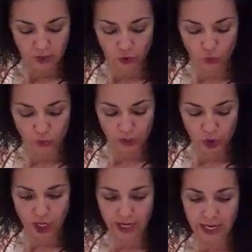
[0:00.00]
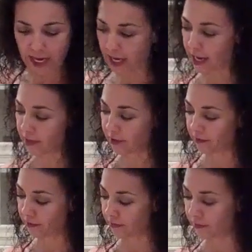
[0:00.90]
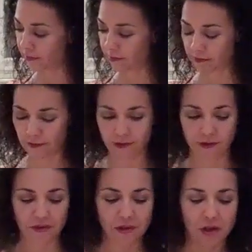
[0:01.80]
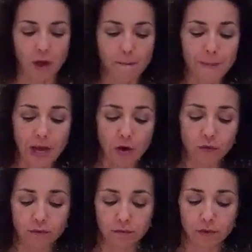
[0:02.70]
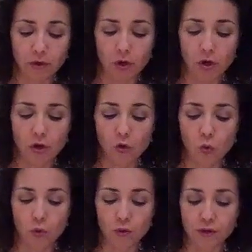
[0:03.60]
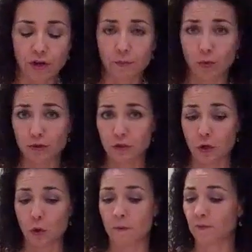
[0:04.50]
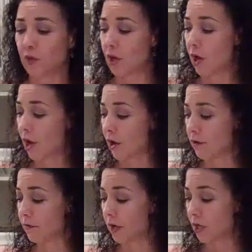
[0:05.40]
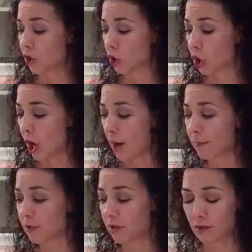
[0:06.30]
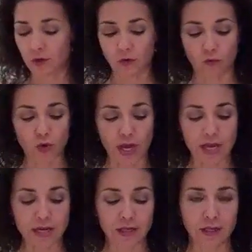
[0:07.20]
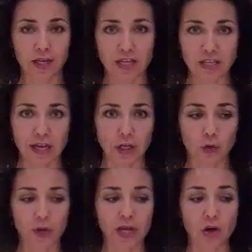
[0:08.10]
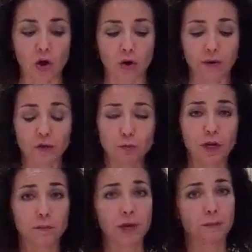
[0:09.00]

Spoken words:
to which I add about a quarter cup or so of chopped red, yellow, and orange bell